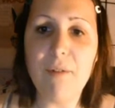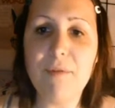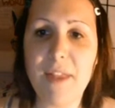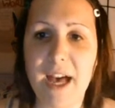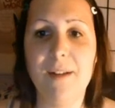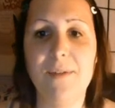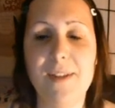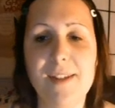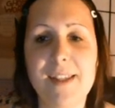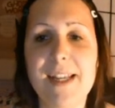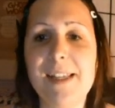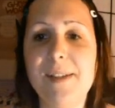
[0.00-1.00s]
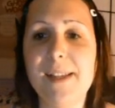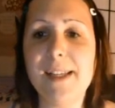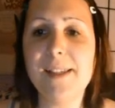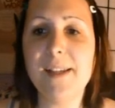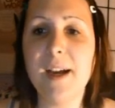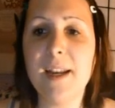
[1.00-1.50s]
that. See, that's that's
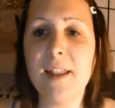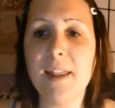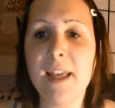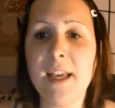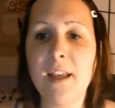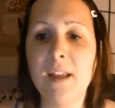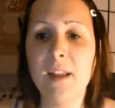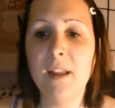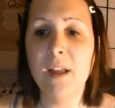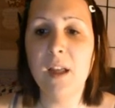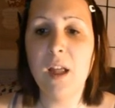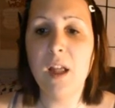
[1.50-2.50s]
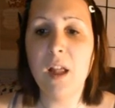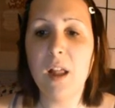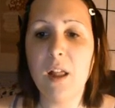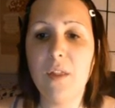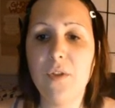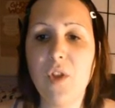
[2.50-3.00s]
the kind of thing
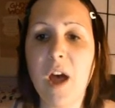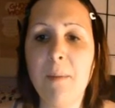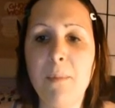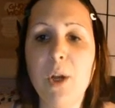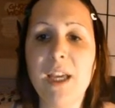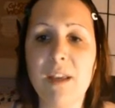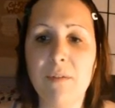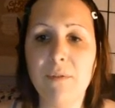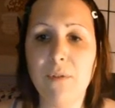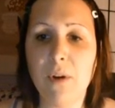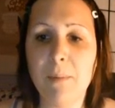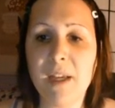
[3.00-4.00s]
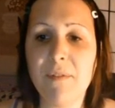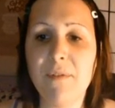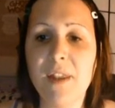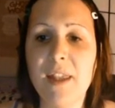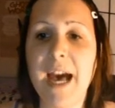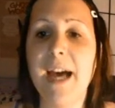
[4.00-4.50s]
that I'm looking for. I'm looking for
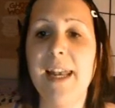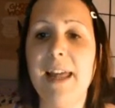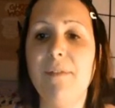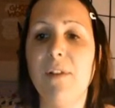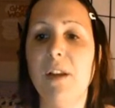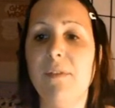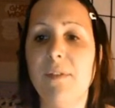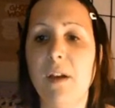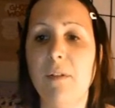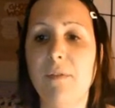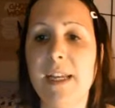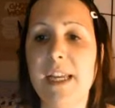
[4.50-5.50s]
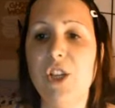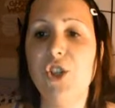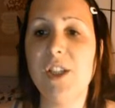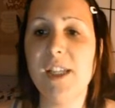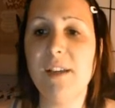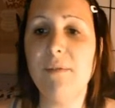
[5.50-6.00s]
that level of, of
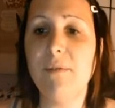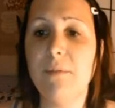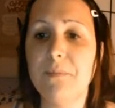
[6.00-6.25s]
initiative.